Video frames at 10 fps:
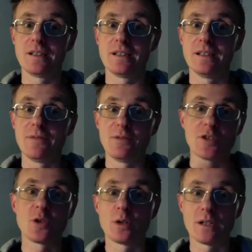if you're
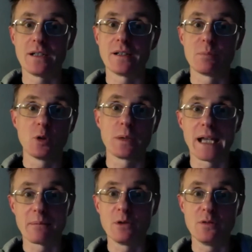talking the Paul
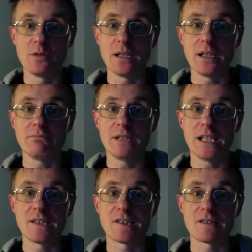McGann movie,
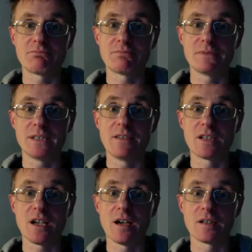it's in the
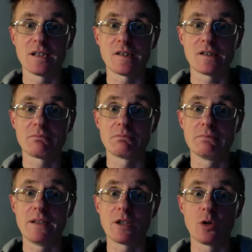TARDIS,
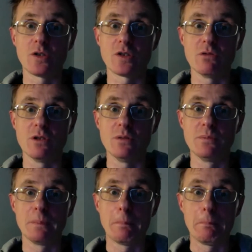in the cloister room.
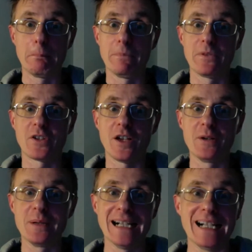
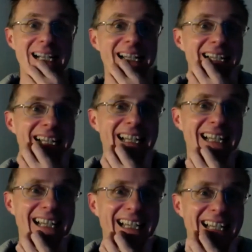So
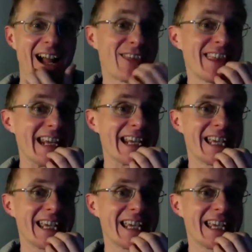I think